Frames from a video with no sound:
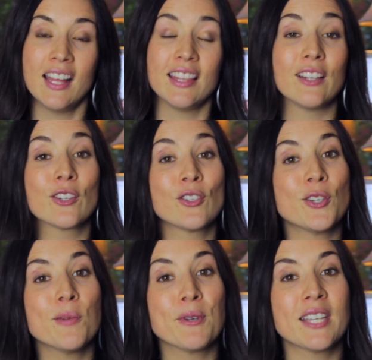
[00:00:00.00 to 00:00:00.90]
They look
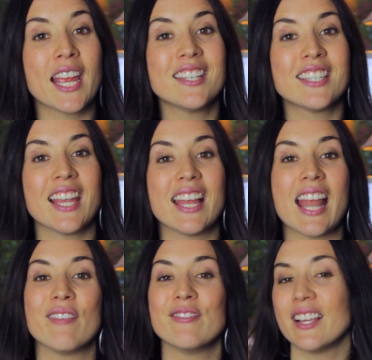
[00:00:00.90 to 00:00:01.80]
super tasty and
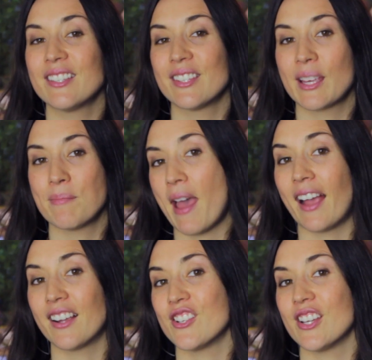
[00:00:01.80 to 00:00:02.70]
have nice looking
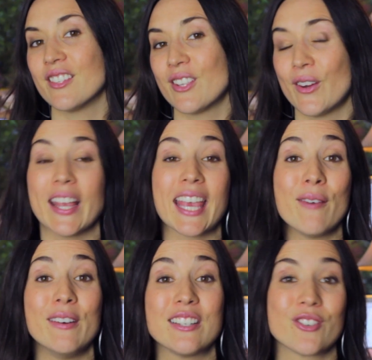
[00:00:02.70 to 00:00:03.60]
packaging, so I
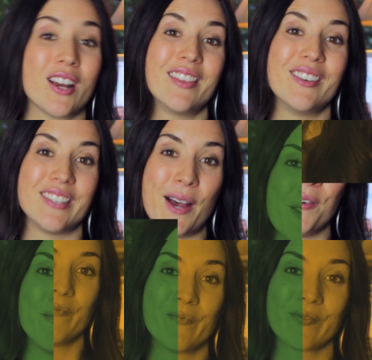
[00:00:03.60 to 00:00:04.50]
can't wait to try those
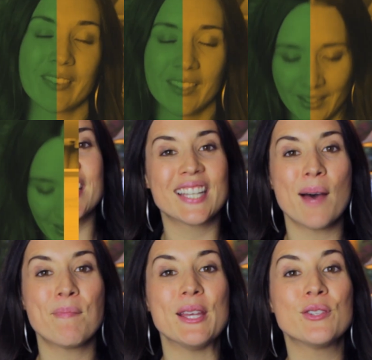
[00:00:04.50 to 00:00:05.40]
out. Next
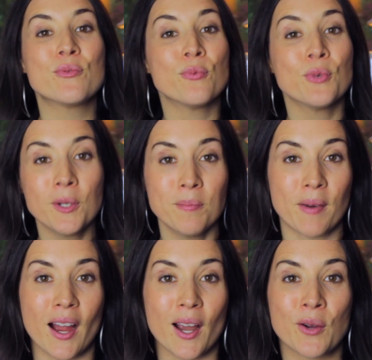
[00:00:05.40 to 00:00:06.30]
up is
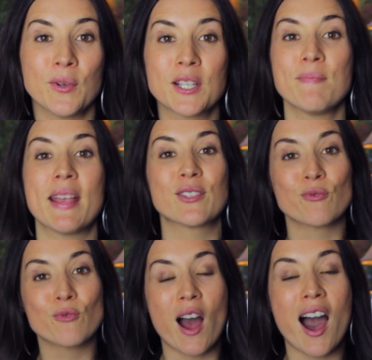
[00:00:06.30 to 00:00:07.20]
ROOBAR, which makes
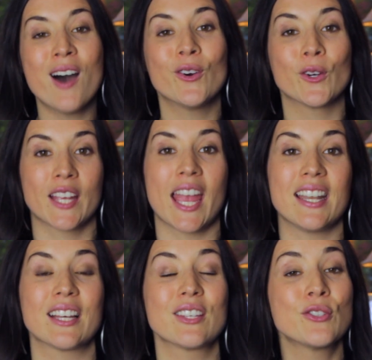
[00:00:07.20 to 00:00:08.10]
raw,
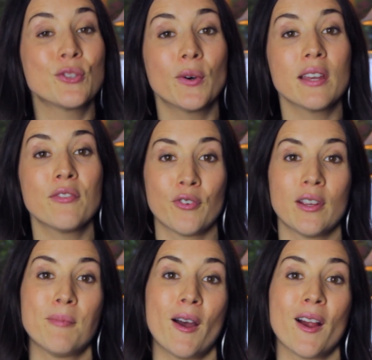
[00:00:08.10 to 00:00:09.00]
organic,
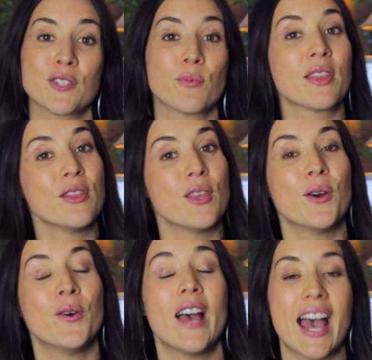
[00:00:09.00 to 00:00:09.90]
soy-free bars with
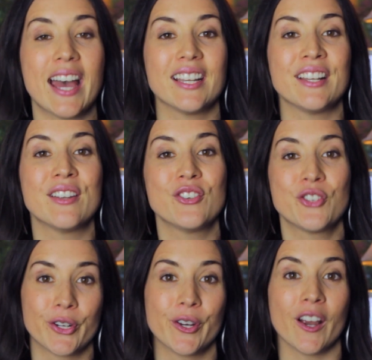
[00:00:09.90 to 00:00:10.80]
no added
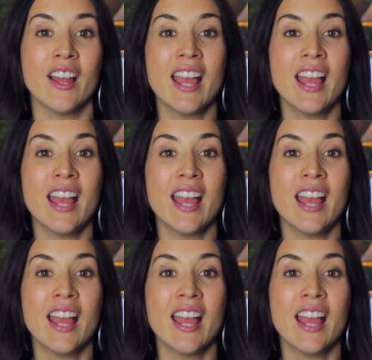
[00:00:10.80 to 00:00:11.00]
sugar.